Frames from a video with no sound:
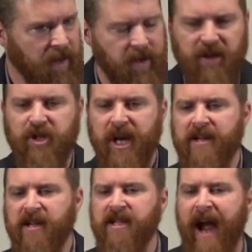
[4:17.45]
Does
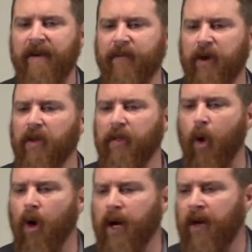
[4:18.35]
Jesus have the
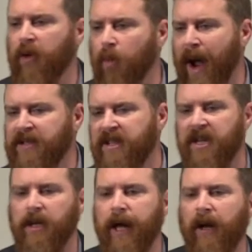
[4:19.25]
authority and the right to
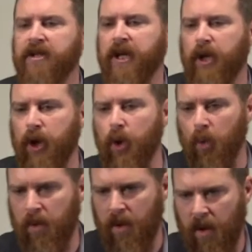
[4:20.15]
declare to
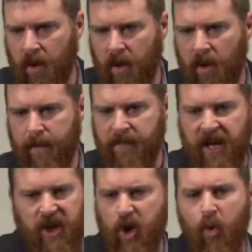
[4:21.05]
you
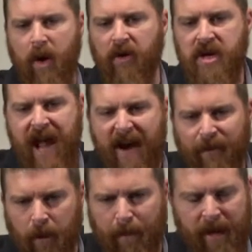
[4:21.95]
that you will
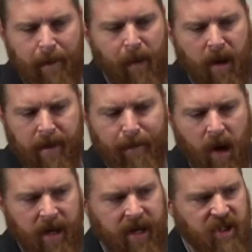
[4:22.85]
never be in
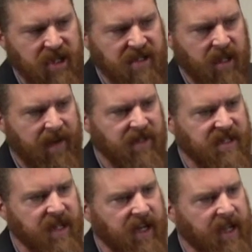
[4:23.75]
bondage and a slave to
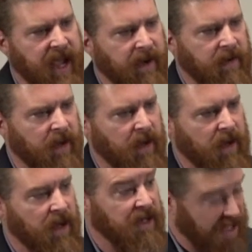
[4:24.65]
sin again?
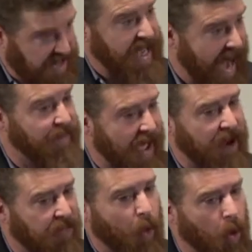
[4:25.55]
Does He have
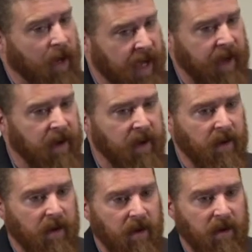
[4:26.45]
that authority?
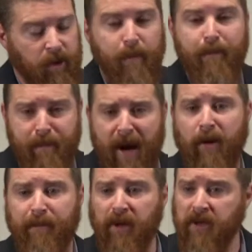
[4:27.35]
You
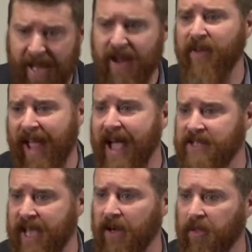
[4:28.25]
better believe He
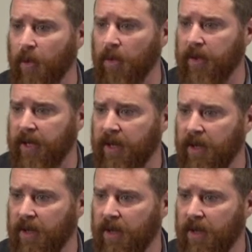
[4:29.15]
has that authority.